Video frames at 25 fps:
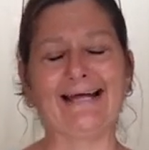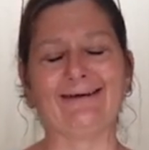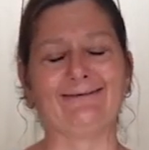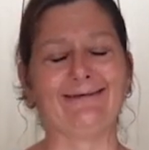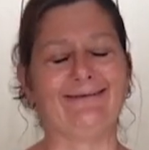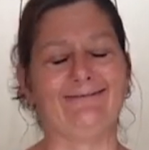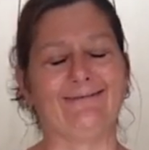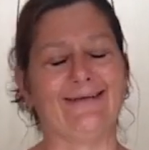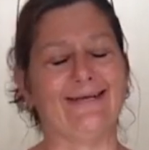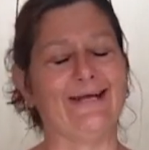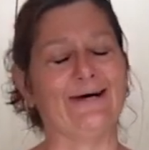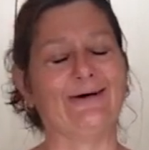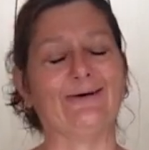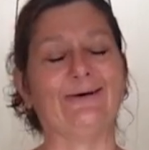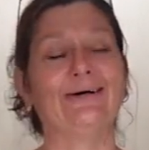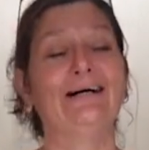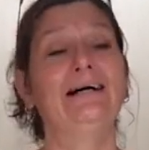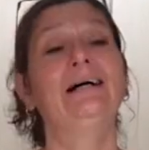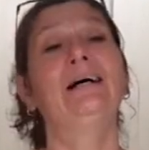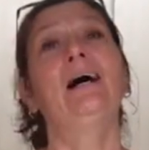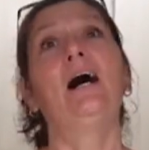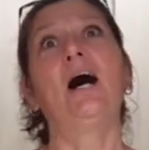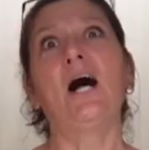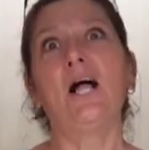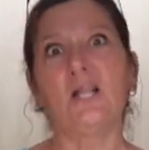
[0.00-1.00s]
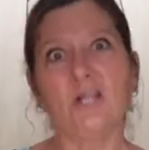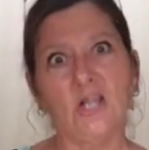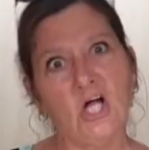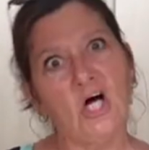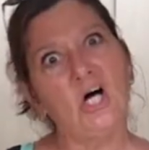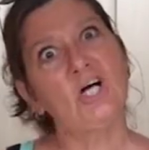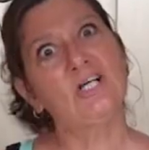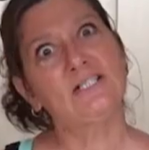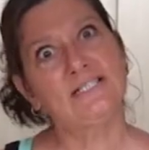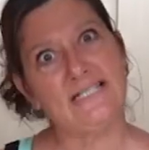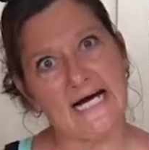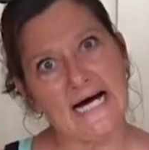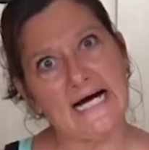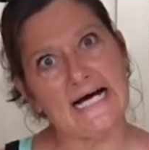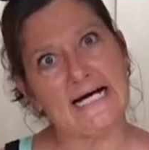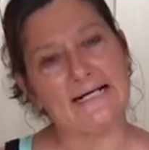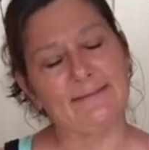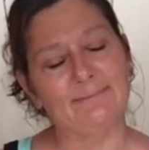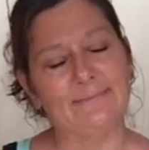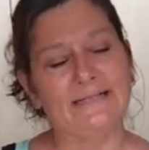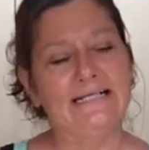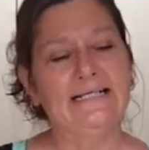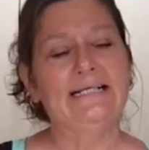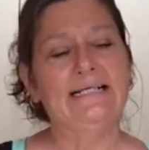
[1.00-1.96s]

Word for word: I don't even know. A long time.